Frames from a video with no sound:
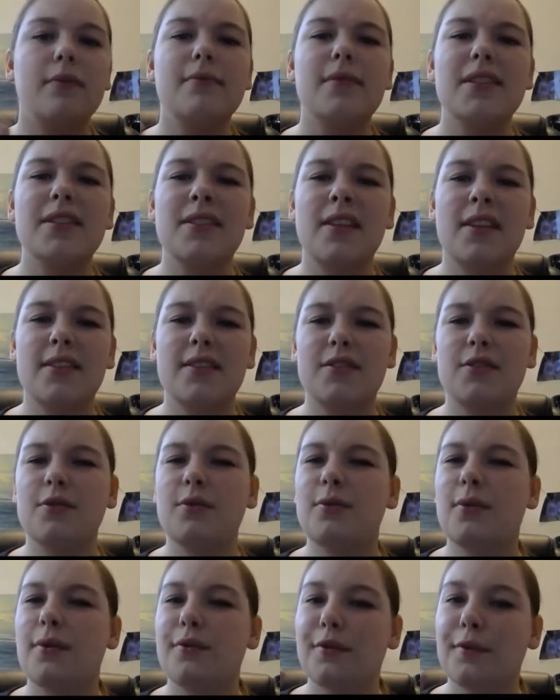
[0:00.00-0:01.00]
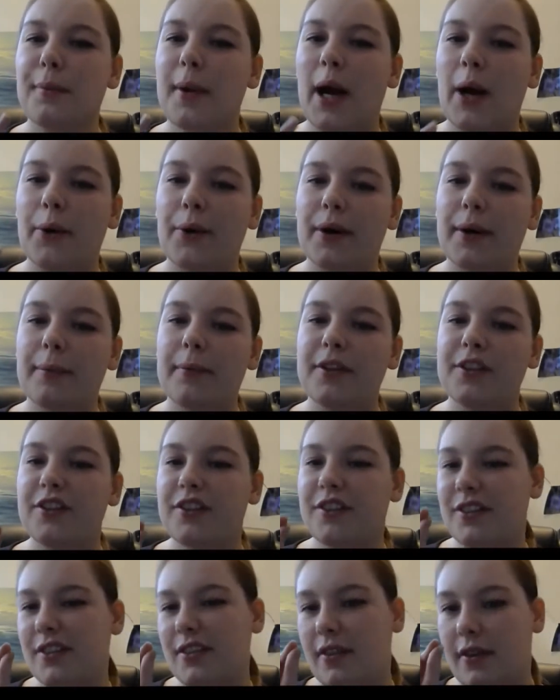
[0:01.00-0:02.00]
It's not too overpowering, but
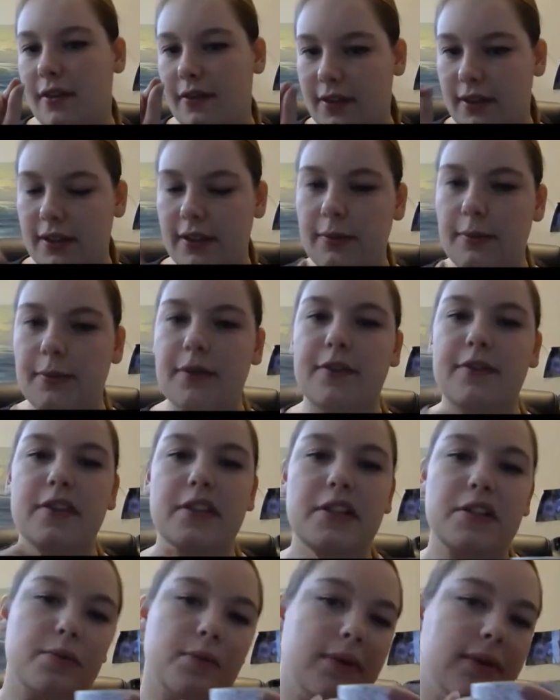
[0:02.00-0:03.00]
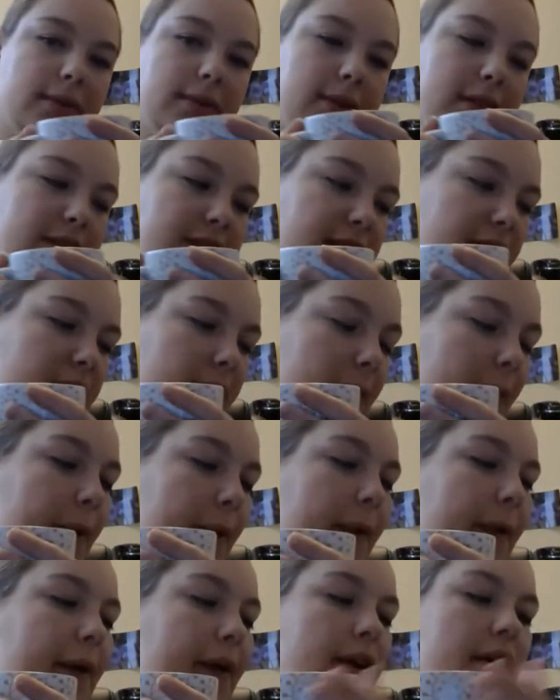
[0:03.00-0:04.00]
you still have a little bit of the sweetness
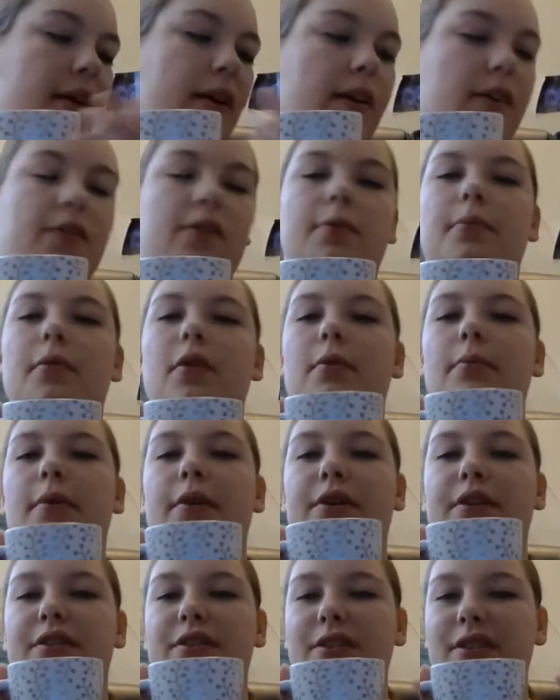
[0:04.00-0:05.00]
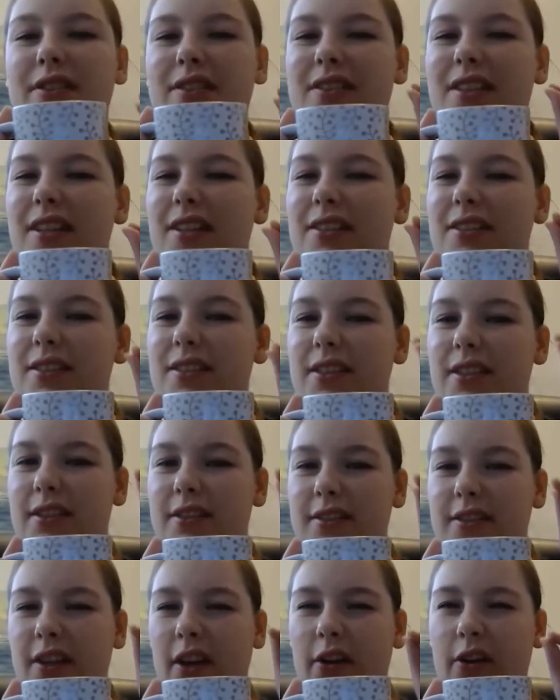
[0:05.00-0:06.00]
of the mulberries. You can taste
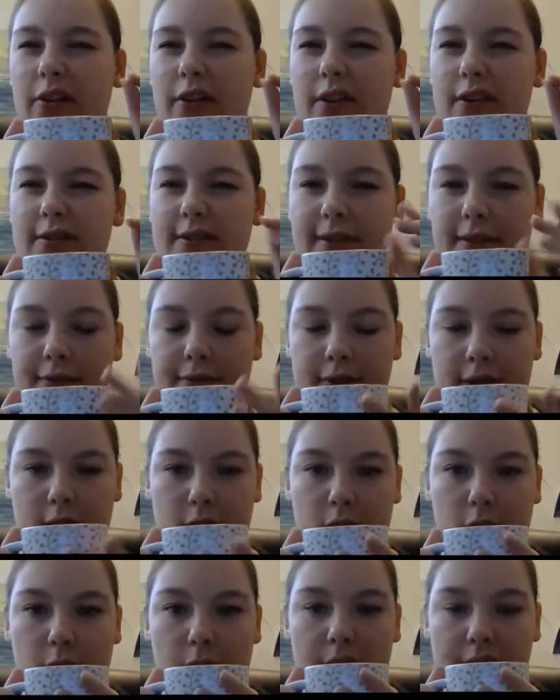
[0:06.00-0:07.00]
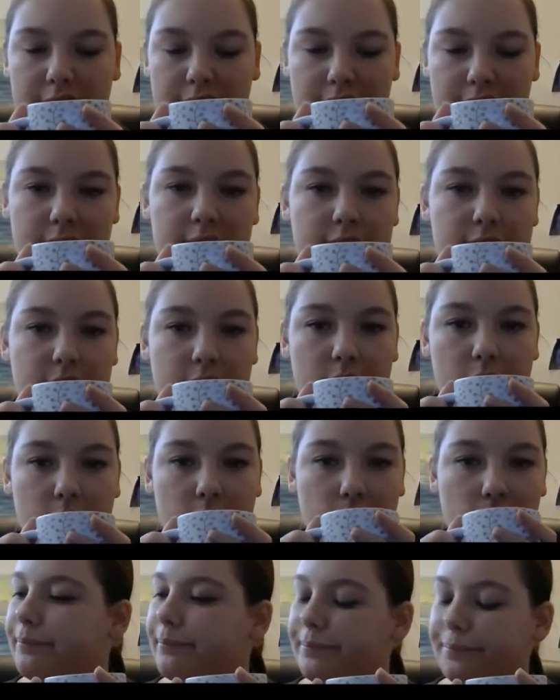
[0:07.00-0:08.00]
the subtleness of the coconut.
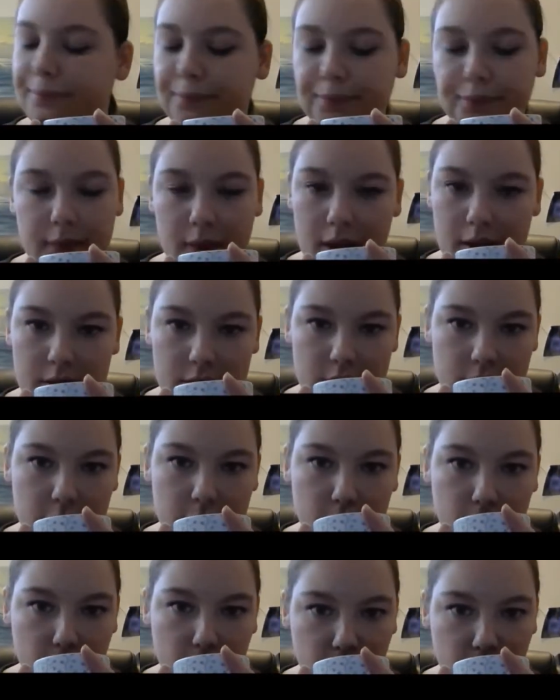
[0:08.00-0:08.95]
That's good.